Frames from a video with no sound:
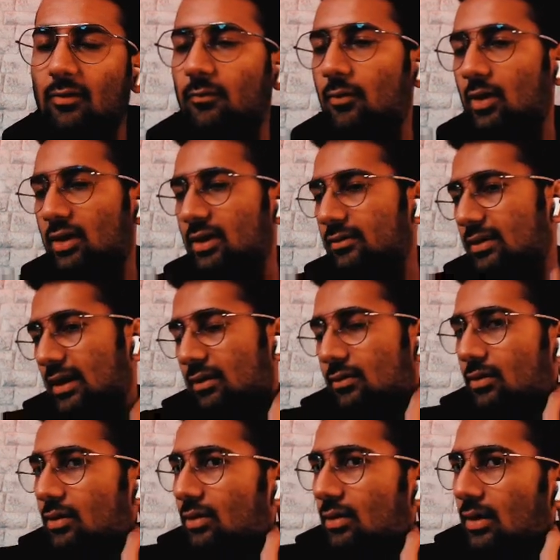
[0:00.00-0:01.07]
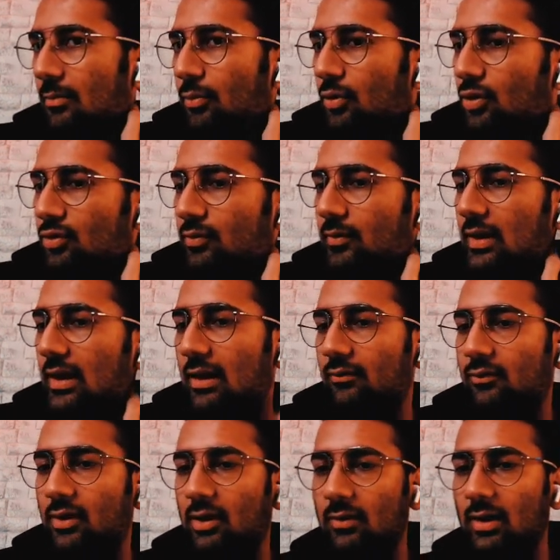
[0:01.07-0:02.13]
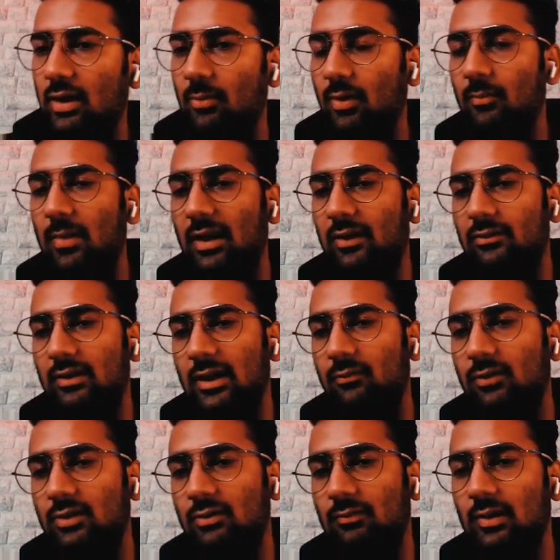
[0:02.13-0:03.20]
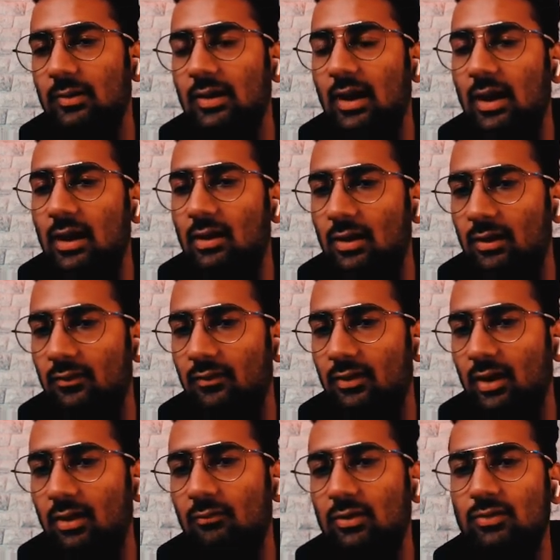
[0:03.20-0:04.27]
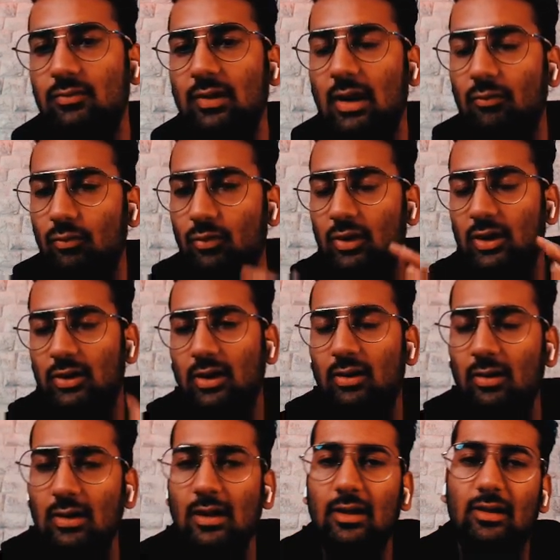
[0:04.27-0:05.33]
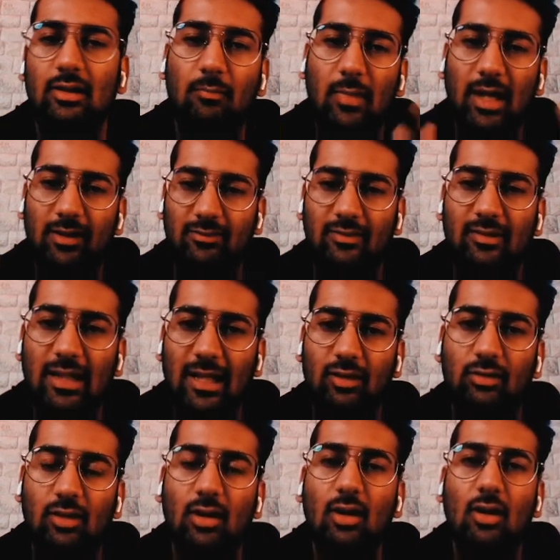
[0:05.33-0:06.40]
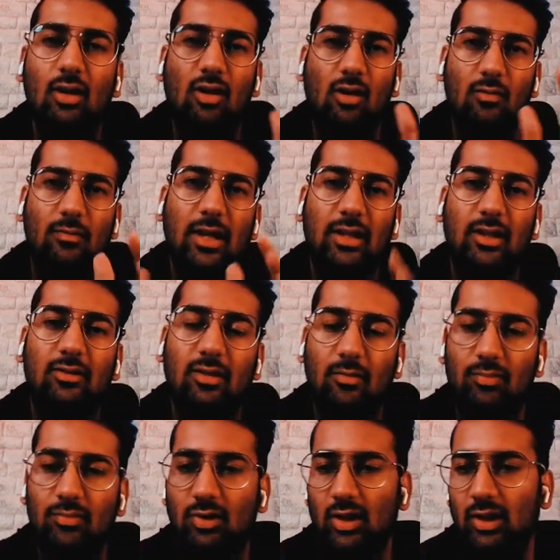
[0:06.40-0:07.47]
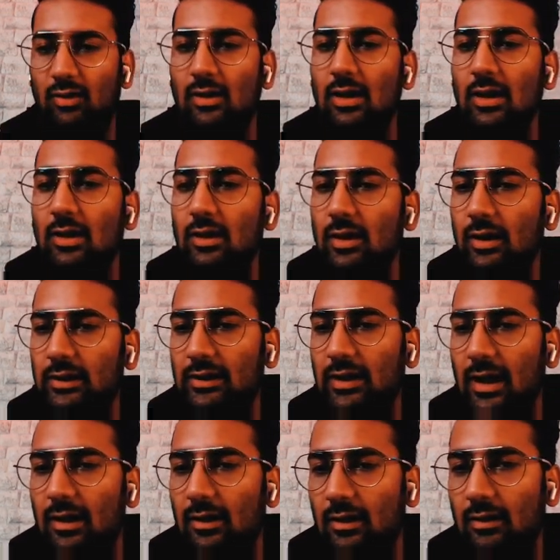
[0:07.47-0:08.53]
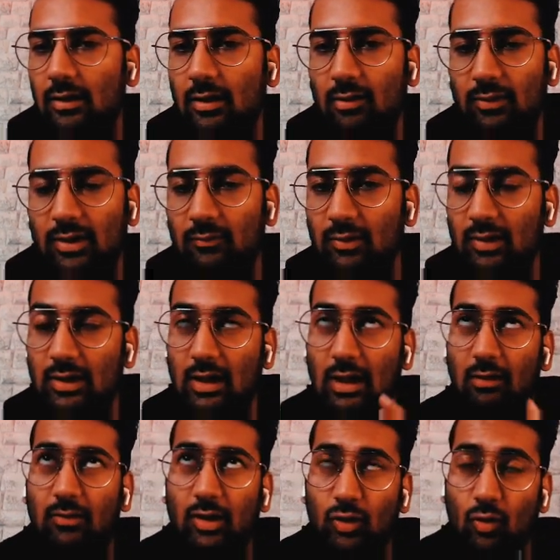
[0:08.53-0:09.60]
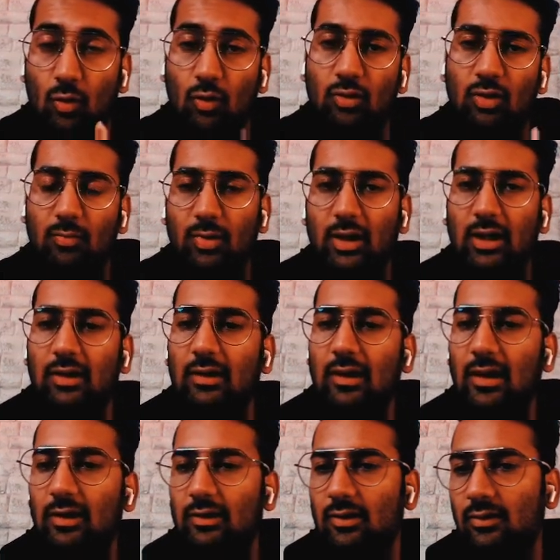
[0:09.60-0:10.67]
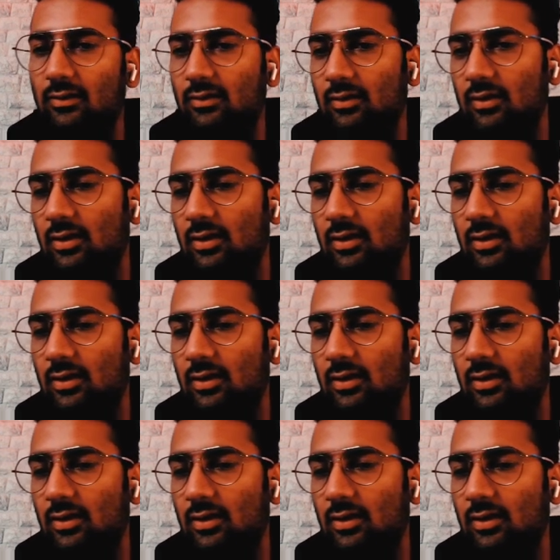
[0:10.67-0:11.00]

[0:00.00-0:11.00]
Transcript: for this approach we will have 3 variable: max length, which will be the our answer, which we have to return the max length of any substring. Yeah, with having known repeating characters.